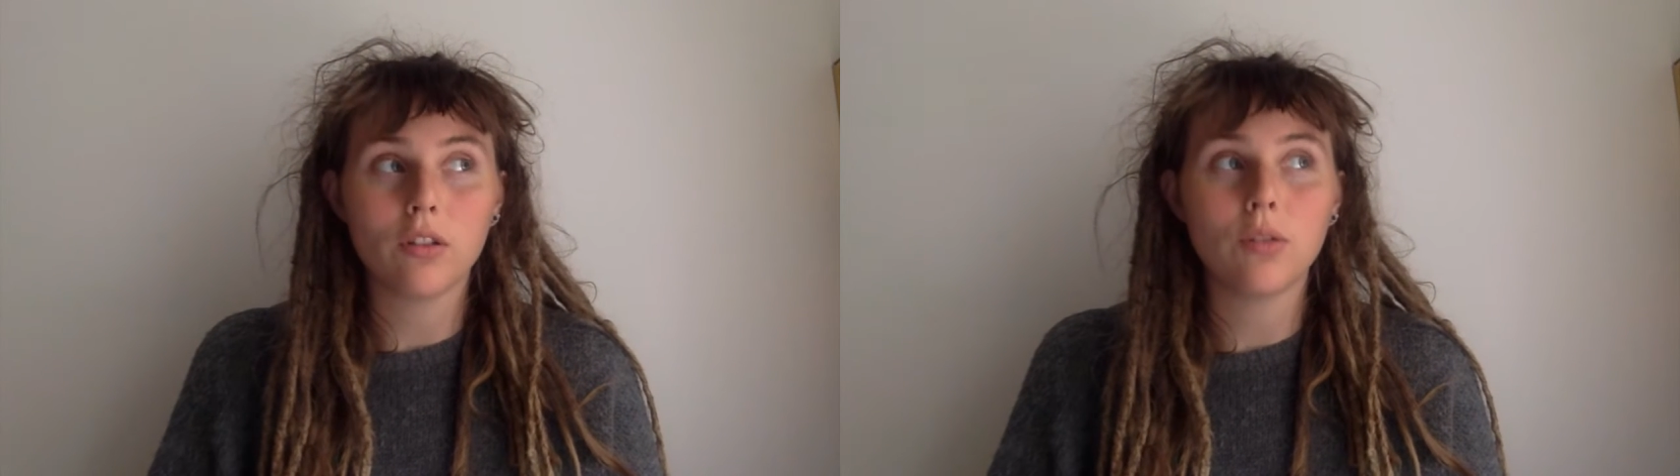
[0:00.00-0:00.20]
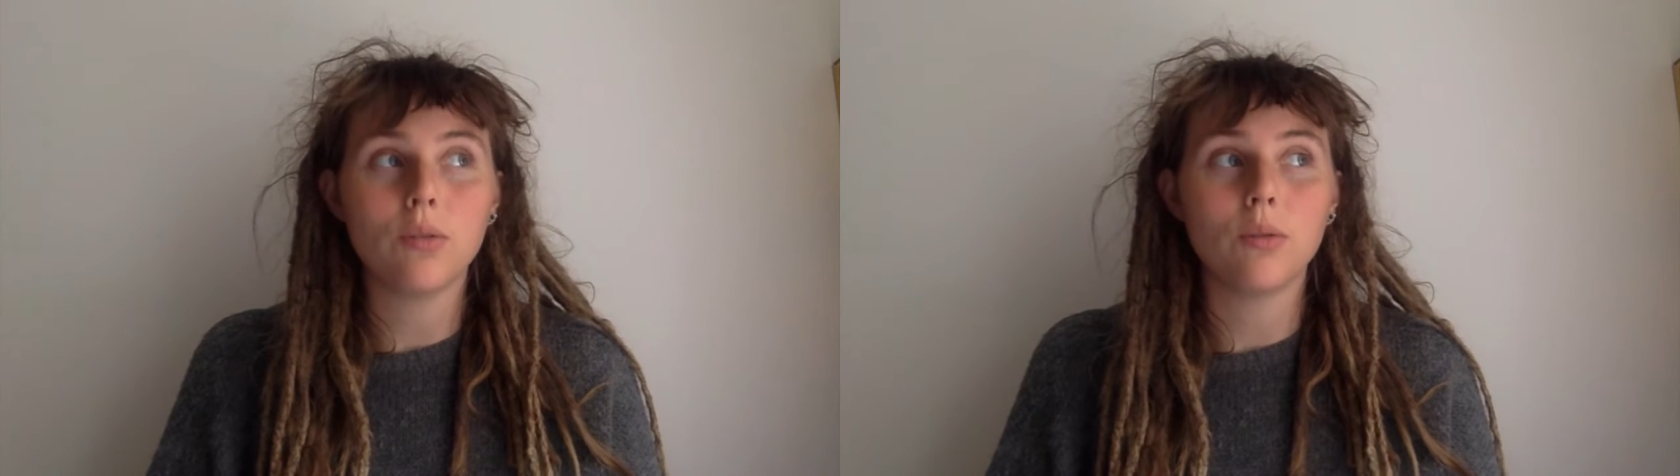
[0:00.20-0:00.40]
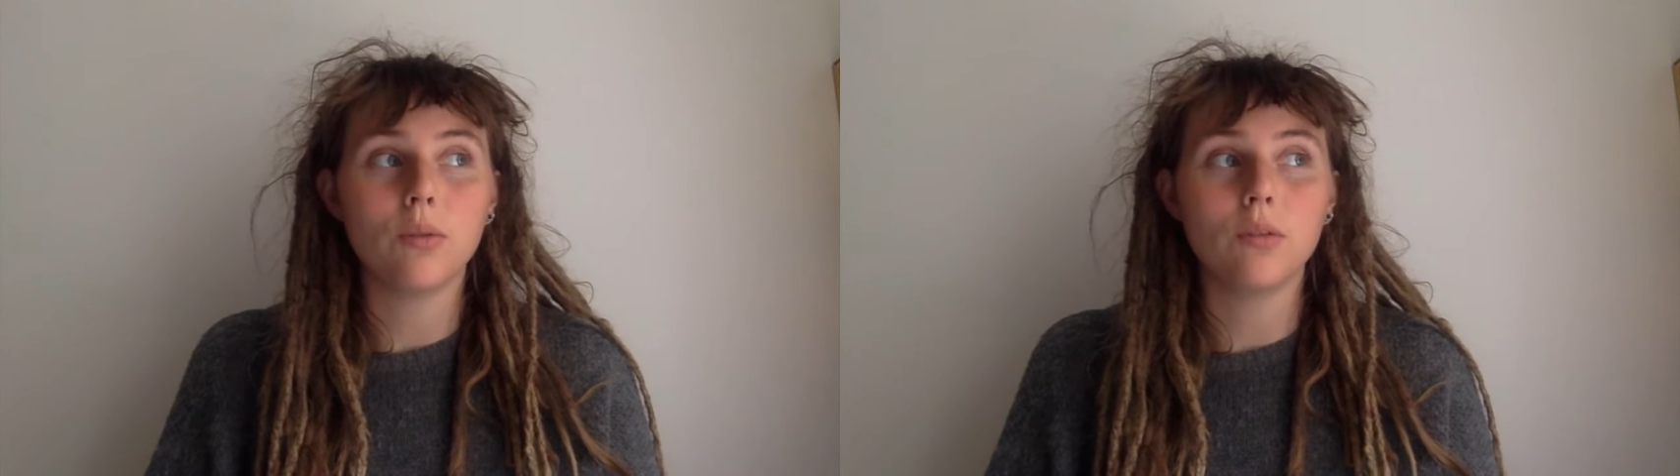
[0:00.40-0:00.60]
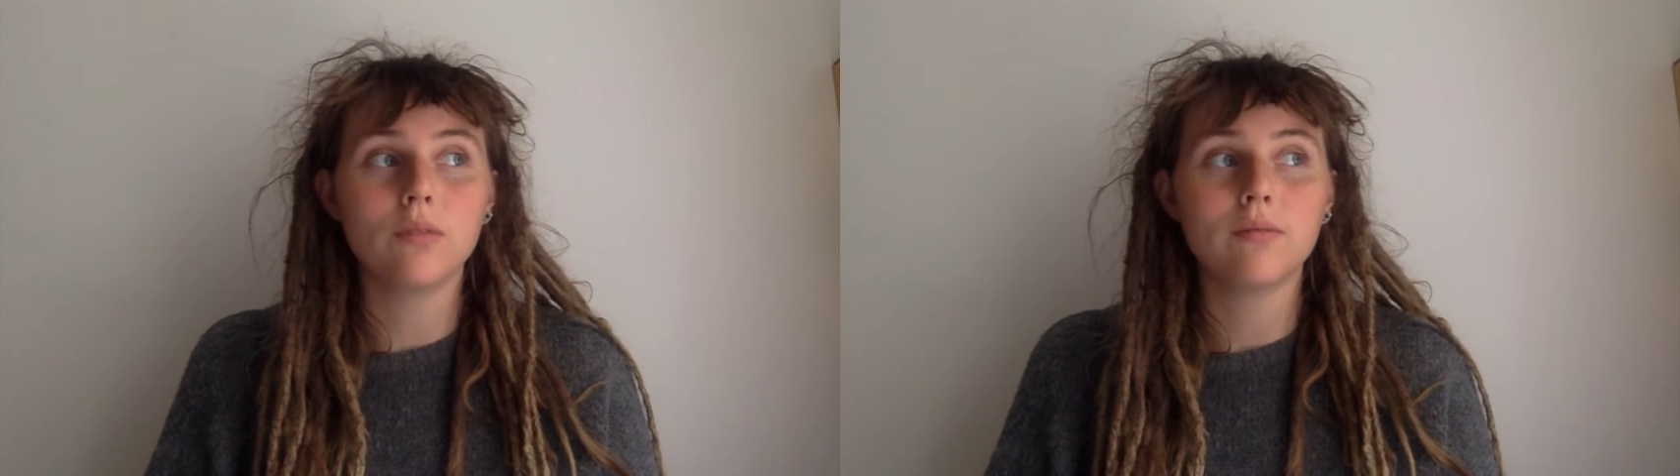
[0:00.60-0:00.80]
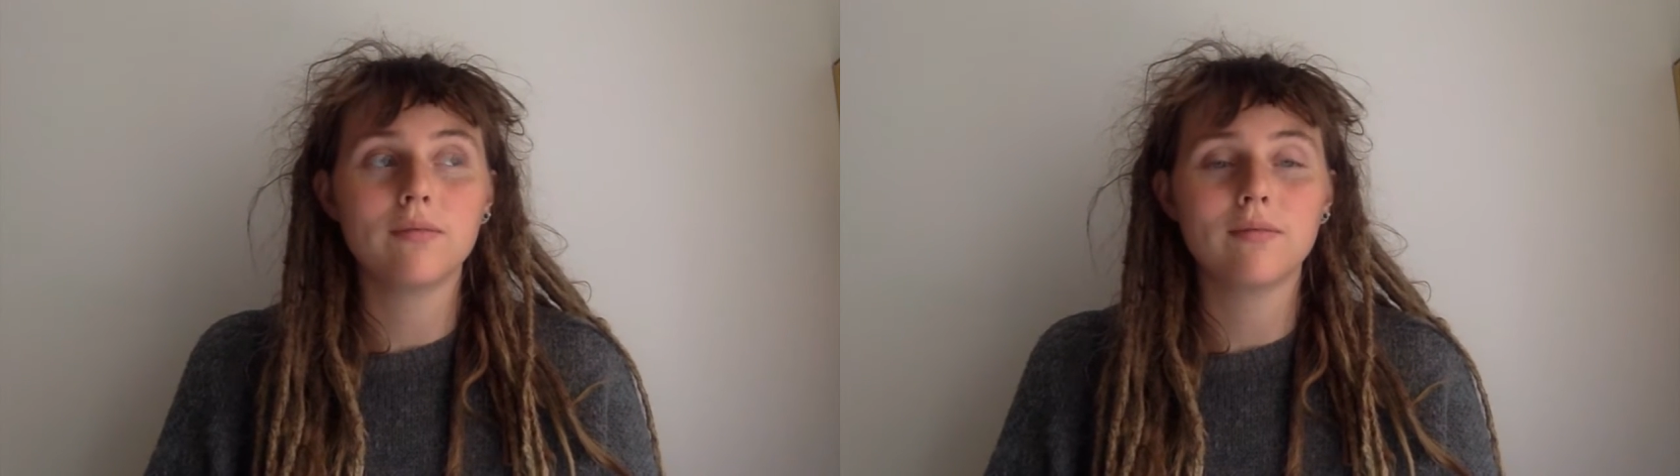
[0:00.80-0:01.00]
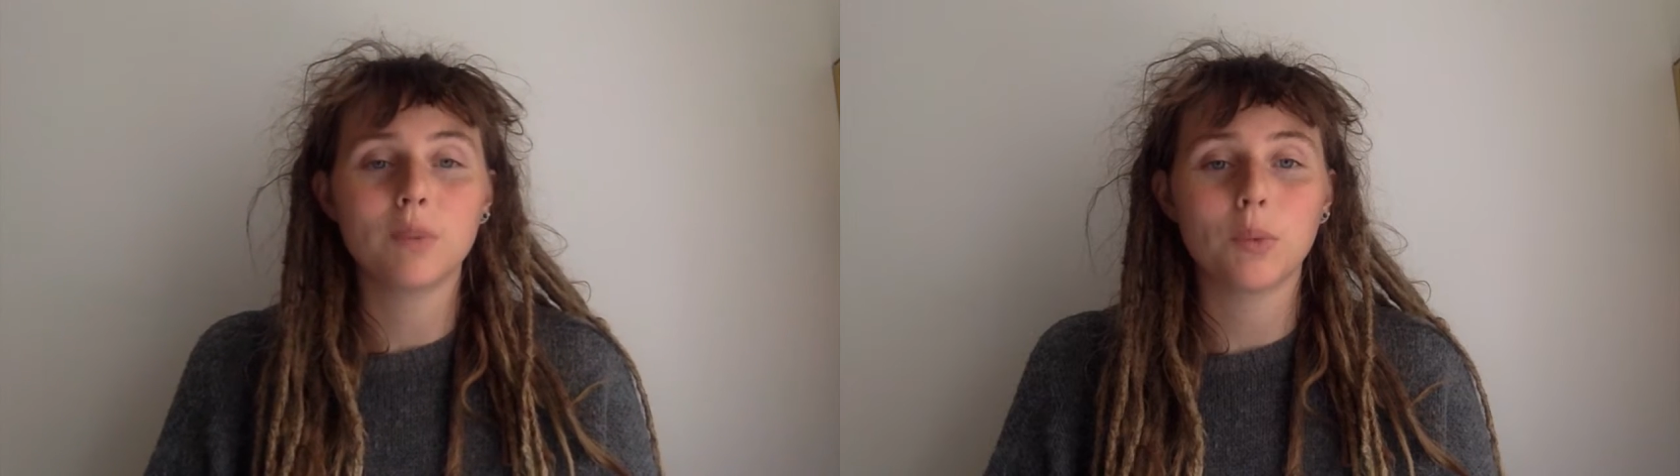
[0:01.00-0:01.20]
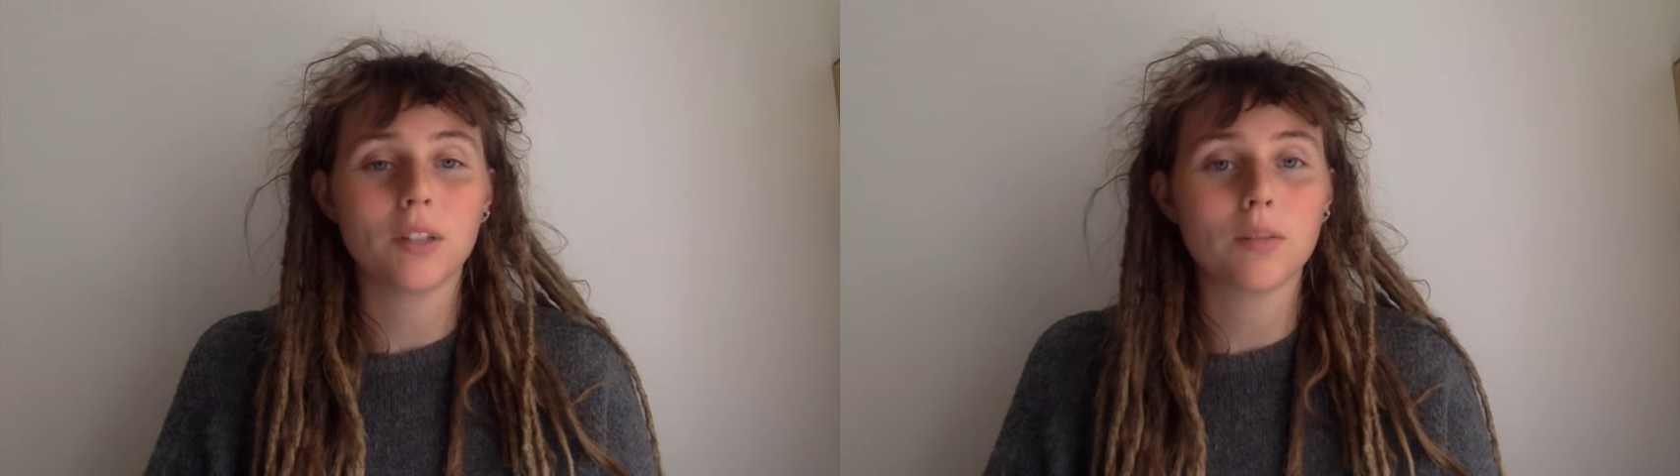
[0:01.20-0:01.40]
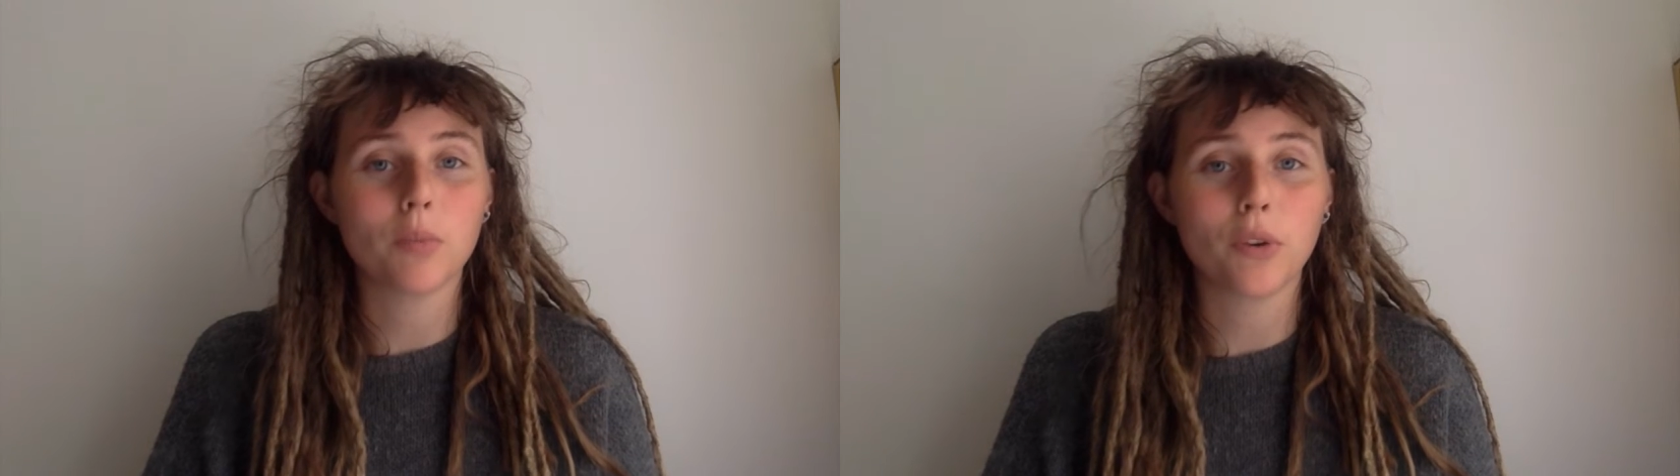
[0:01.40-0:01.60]
to,
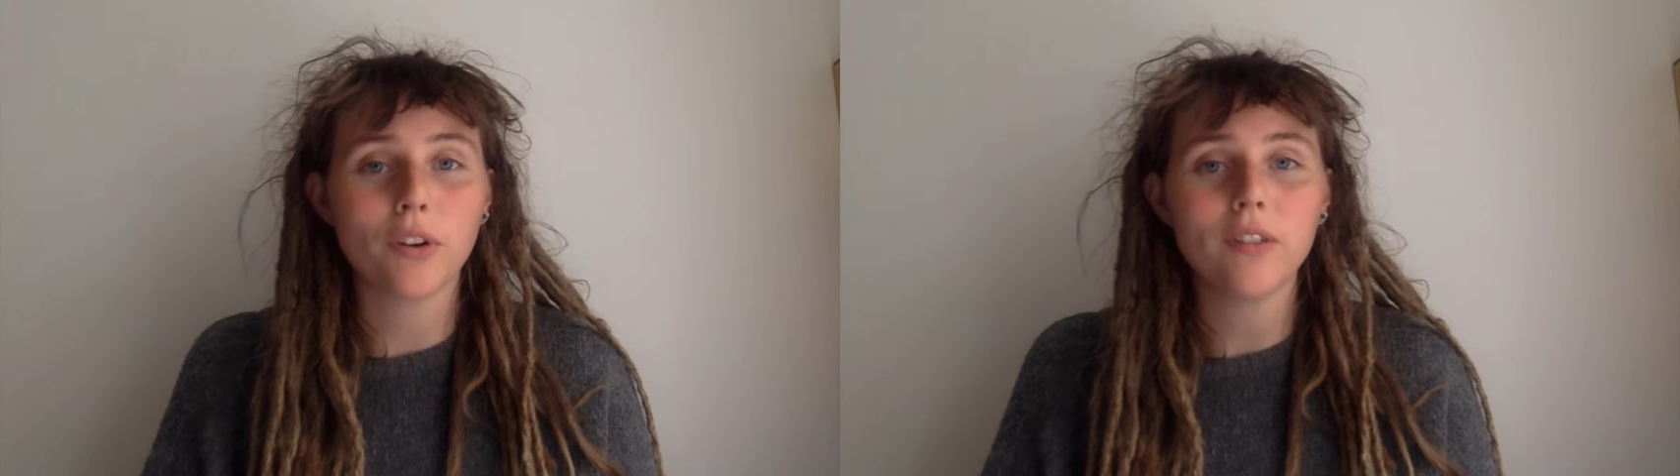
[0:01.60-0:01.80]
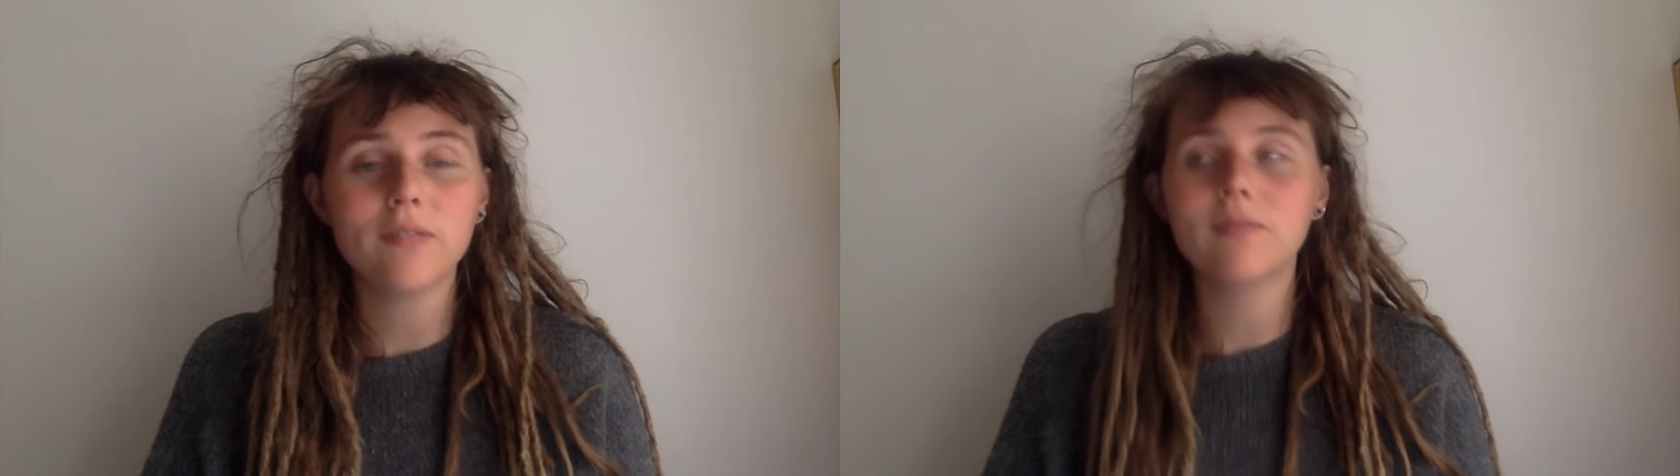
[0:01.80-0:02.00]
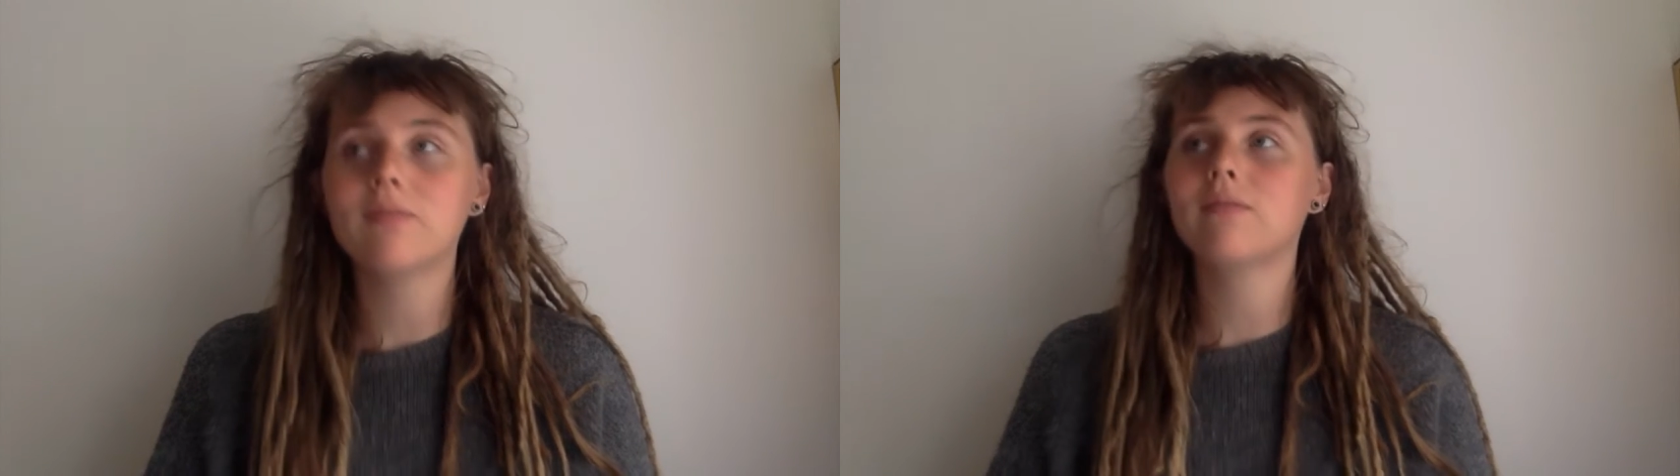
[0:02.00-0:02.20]
once more,